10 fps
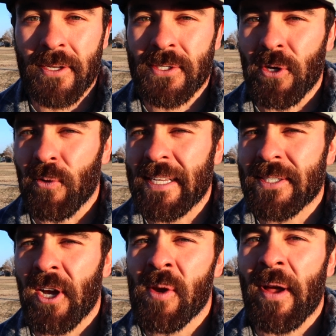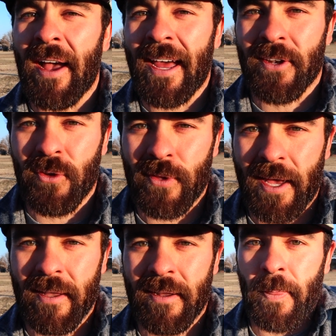So let's talk about how to do
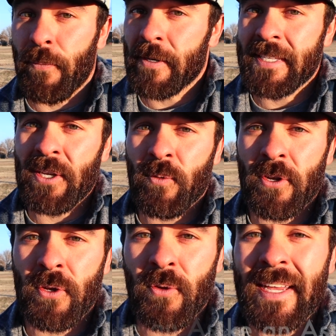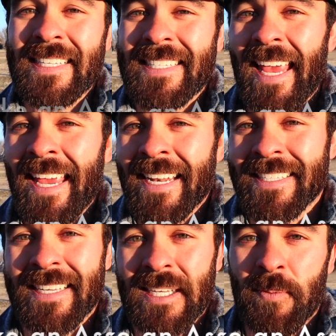that. The first thing you want to do is take an
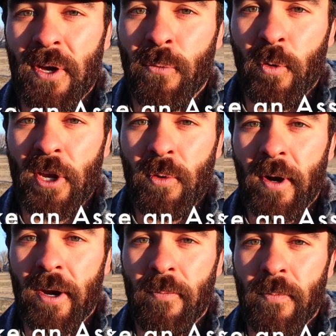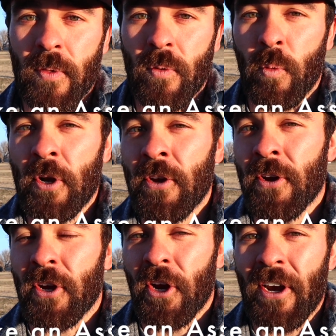assessment of where you are. What are
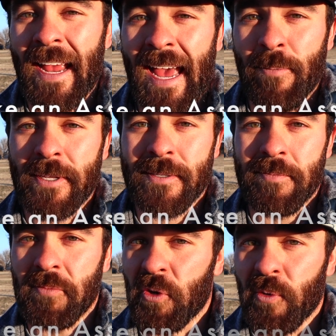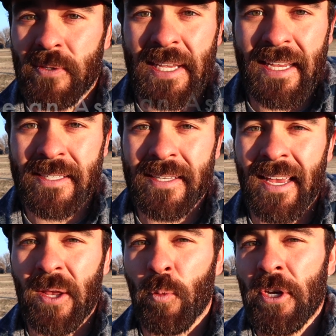your current habits, your routines,
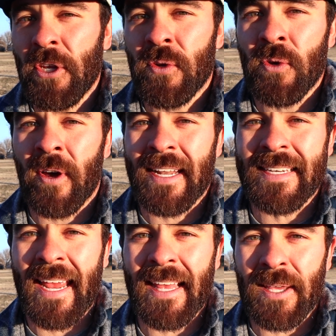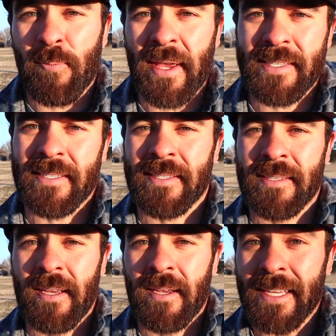and what do you do on a daily
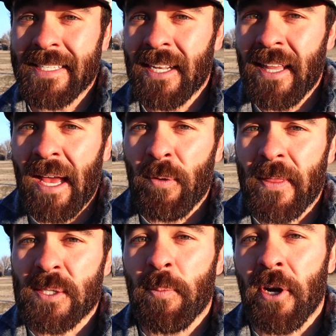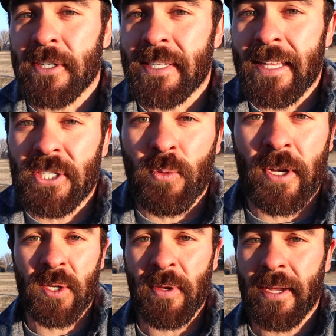basis? Does it align with this person that you
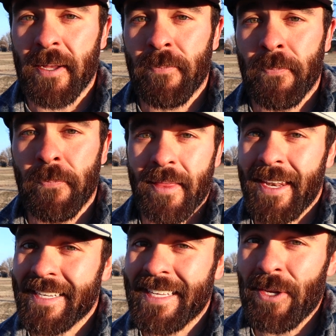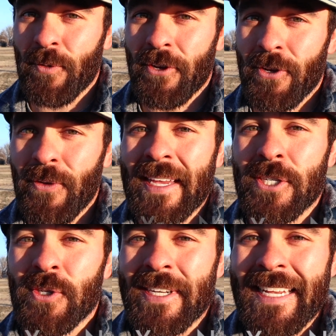to become? The next thing you want to do
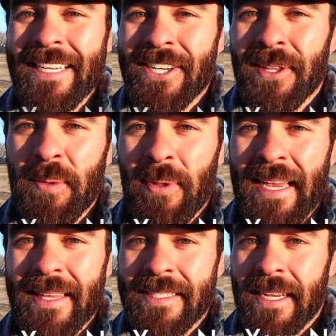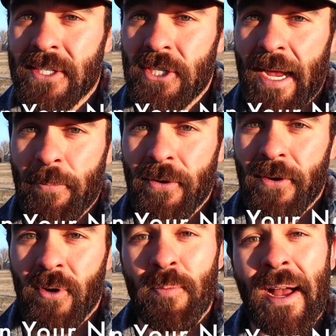is strategically plan this next
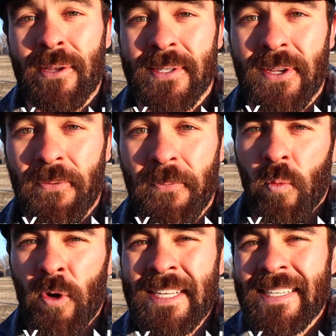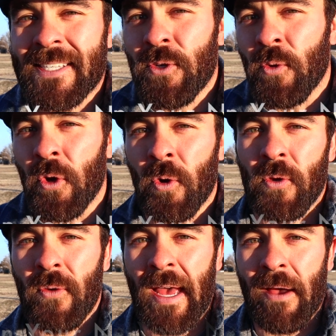chapter or milestone. What is this new goal
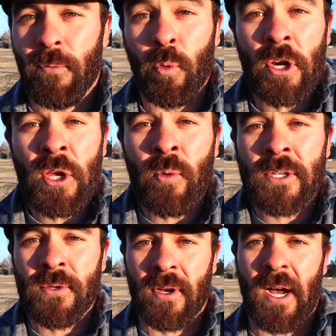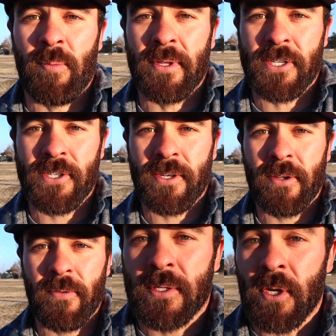you have? What do you want to accomplish?
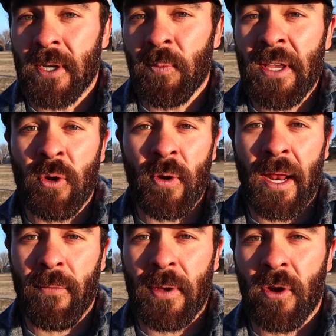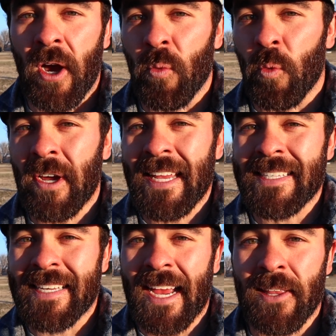Start to be creative here on what
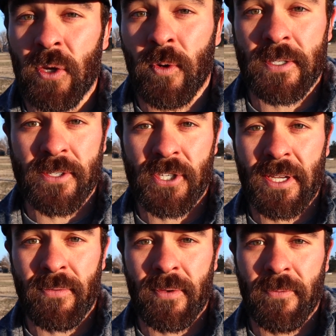exactly you want to achieve.